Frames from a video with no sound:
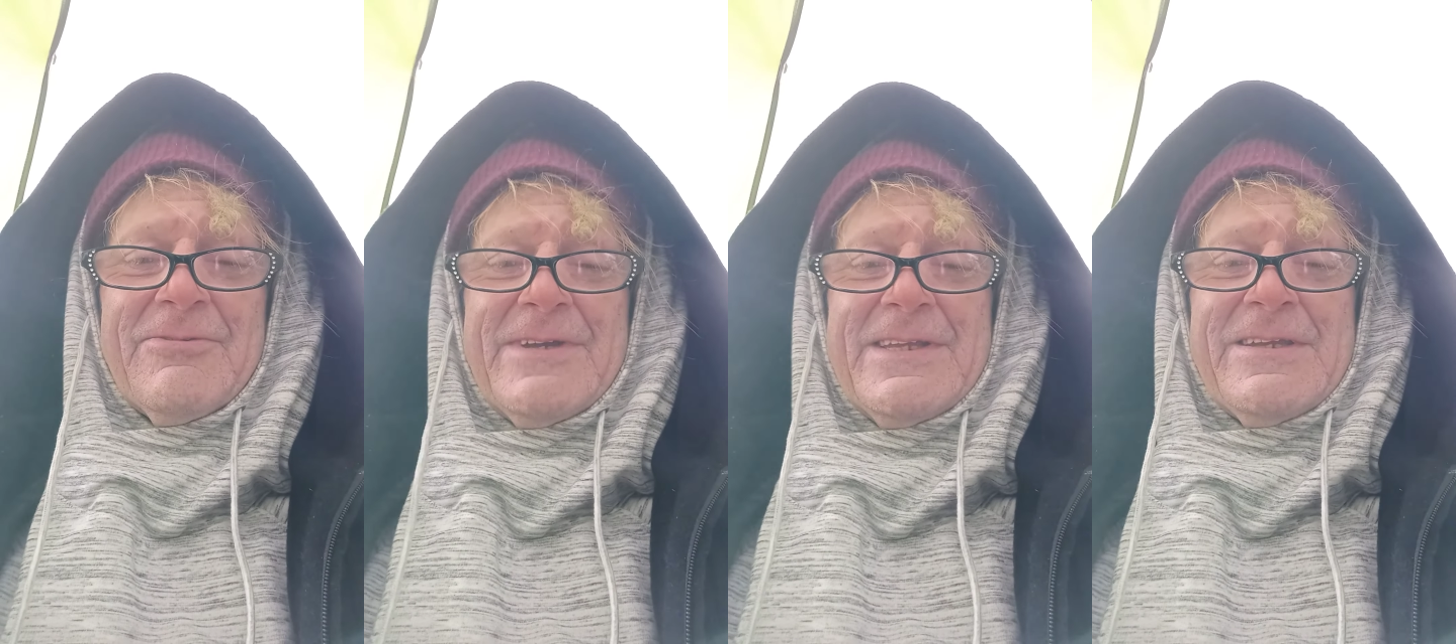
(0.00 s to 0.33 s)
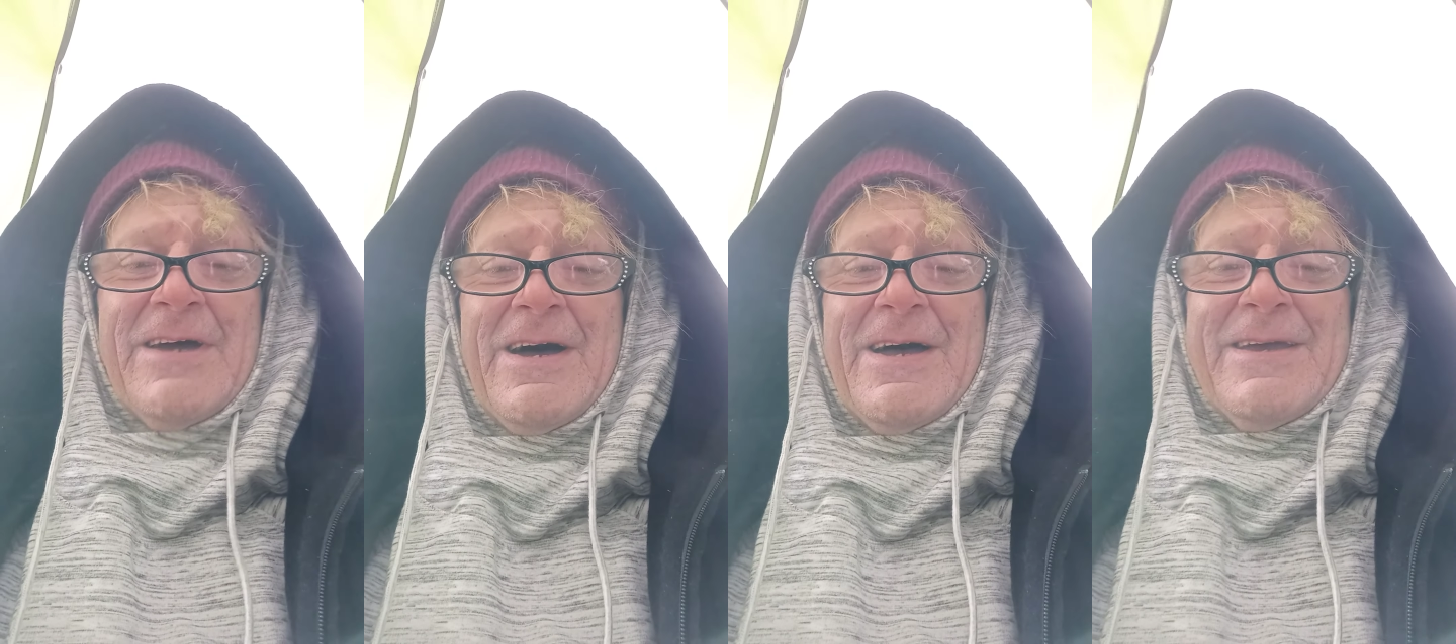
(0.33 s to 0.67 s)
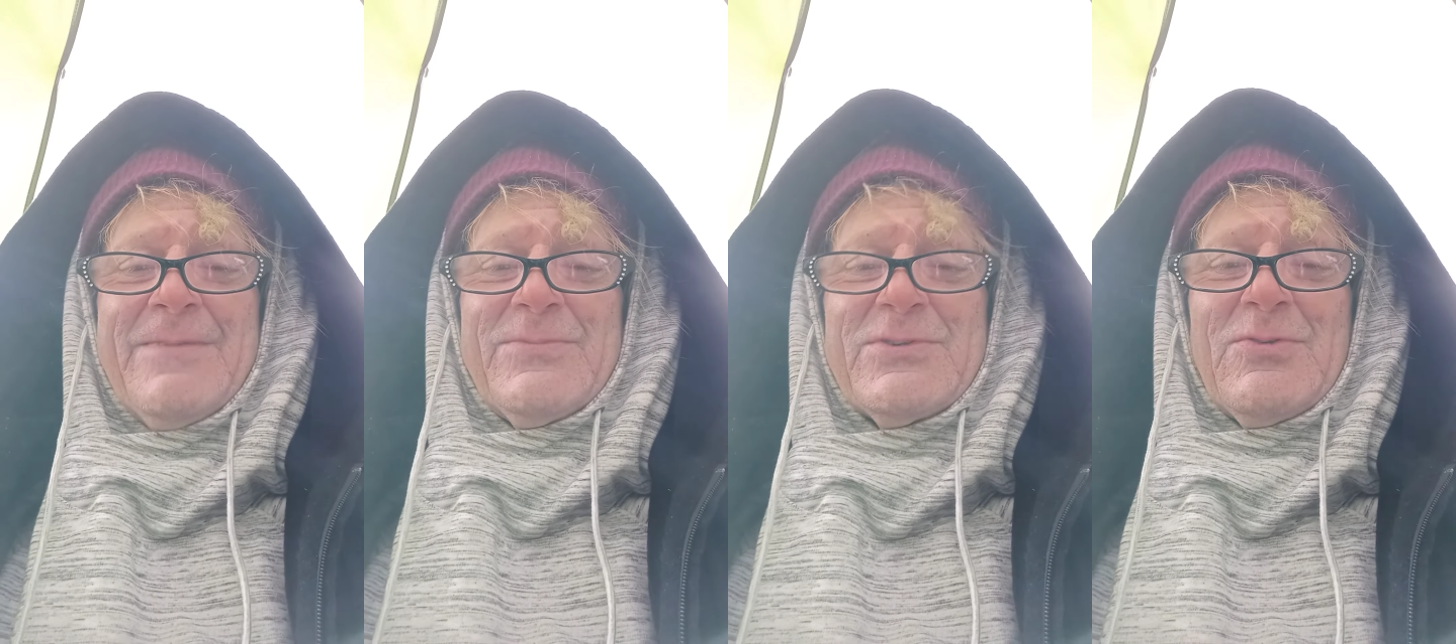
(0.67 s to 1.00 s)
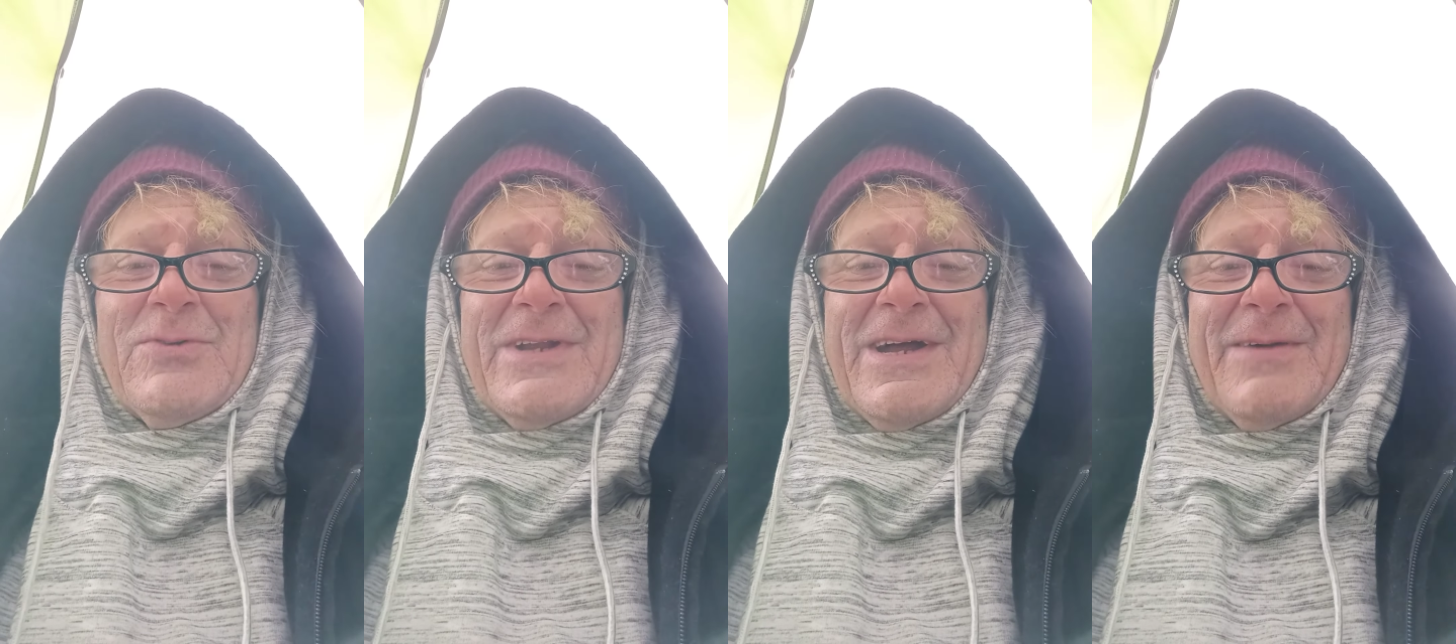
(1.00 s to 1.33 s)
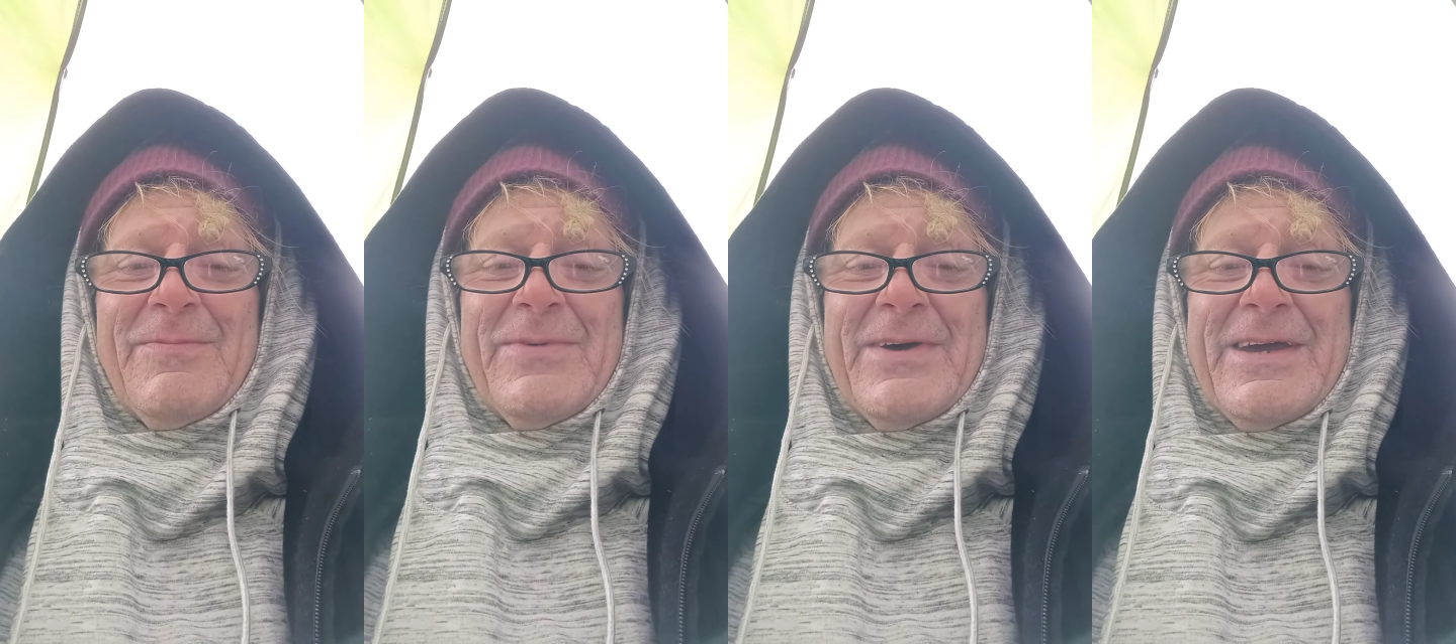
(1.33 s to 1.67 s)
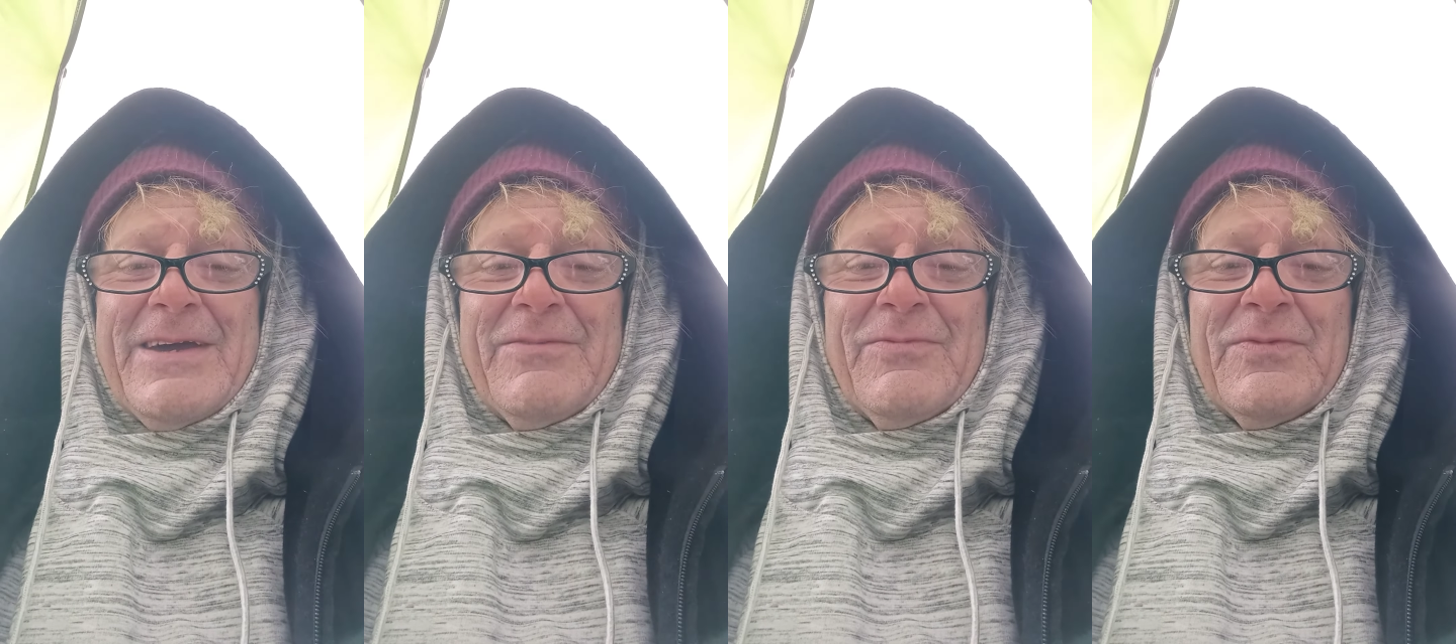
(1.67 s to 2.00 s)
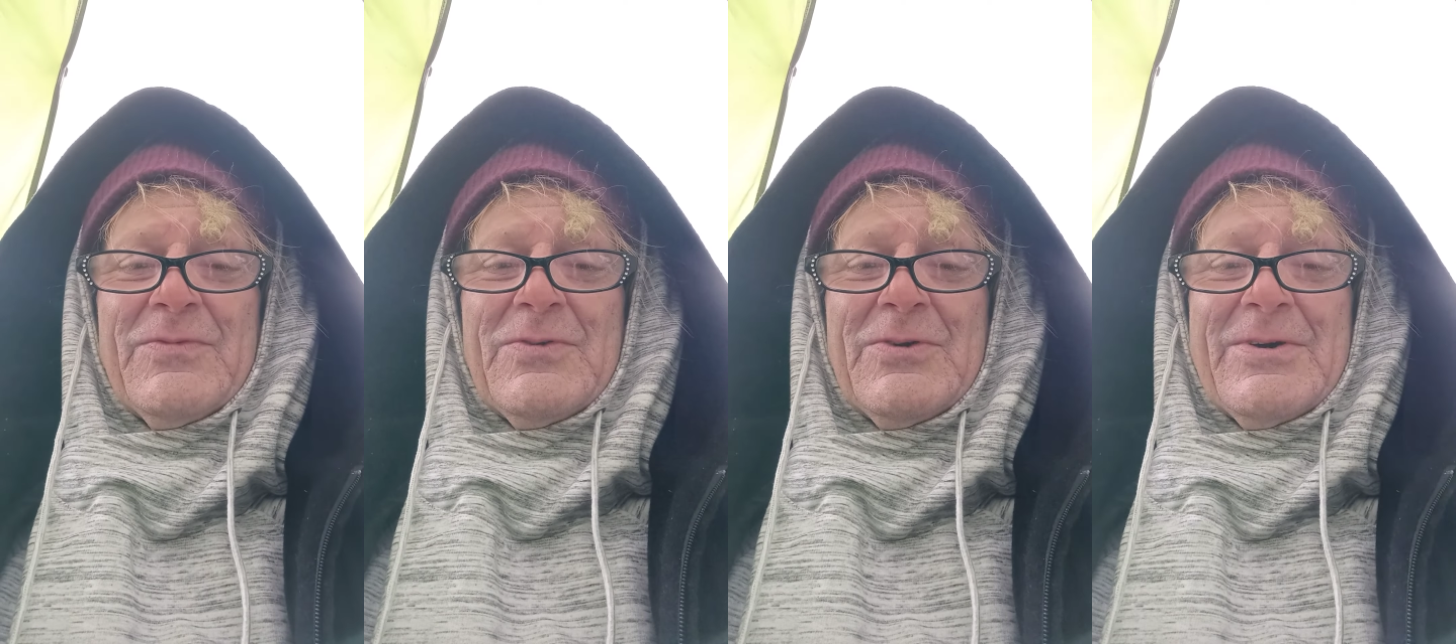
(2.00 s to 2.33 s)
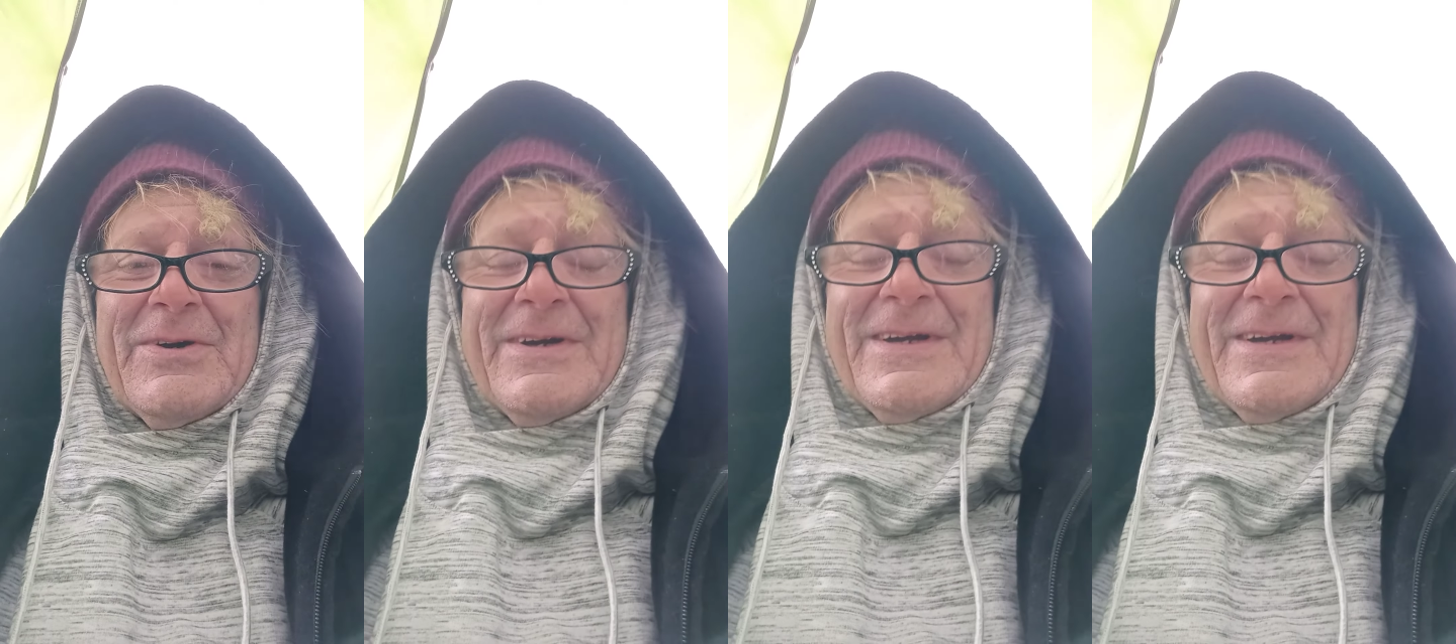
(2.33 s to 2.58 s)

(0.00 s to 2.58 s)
three times what I paid for.